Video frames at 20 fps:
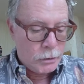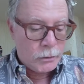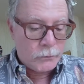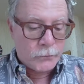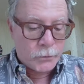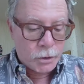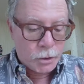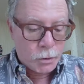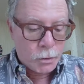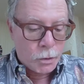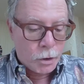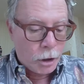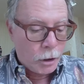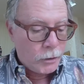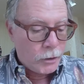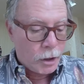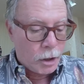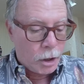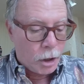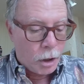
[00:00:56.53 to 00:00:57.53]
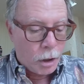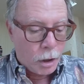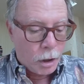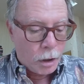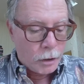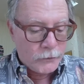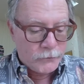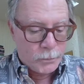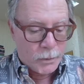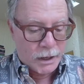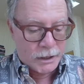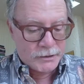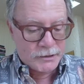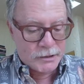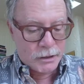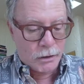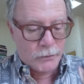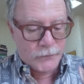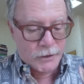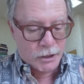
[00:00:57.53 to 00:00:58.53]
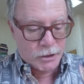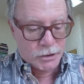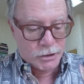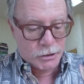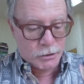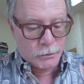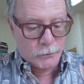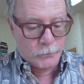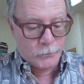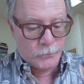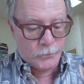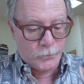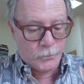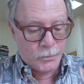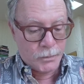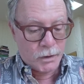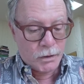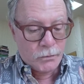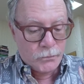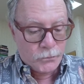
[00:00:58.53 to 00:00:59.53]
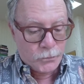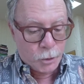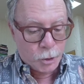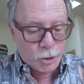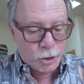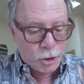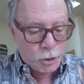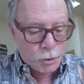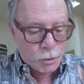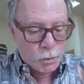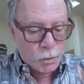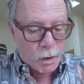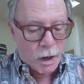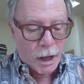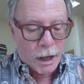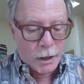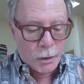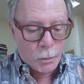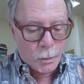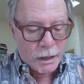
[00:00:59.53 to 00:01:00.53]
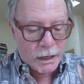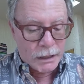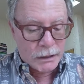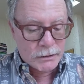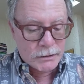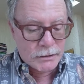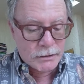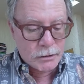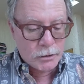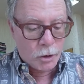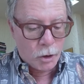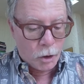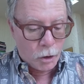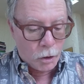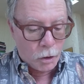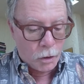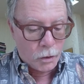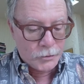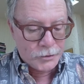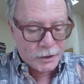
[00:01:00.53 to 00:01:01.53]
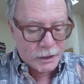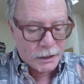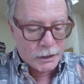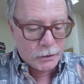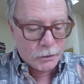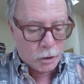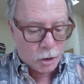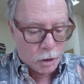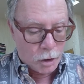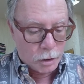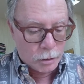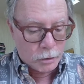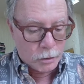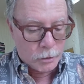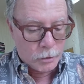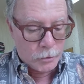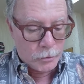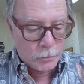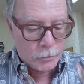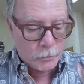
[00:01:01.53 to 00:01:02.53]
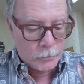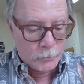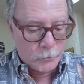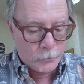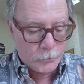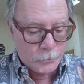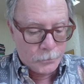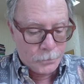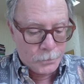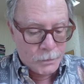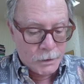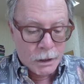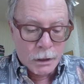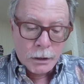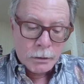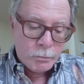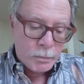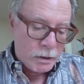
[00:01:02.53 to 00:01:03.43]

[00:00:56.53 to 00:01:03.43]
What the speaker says: For you are the God of my salvation. For you I wait all day long.